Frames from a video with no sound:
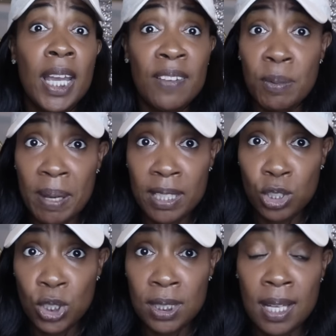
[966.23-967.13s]
Everybody
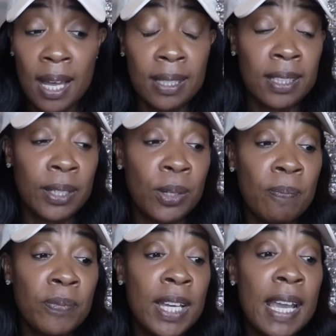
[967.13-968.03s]
she's got
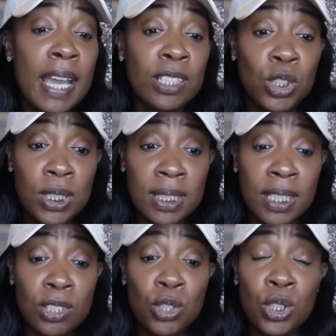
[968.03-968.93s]
there. And she
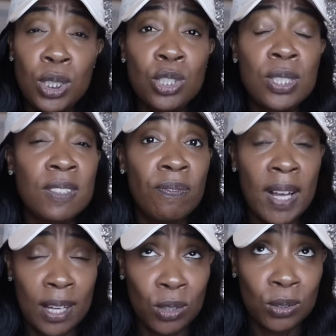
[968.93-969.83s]
says she just
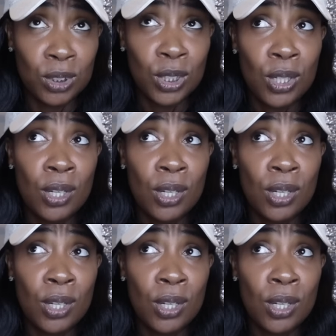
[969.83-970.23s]
filed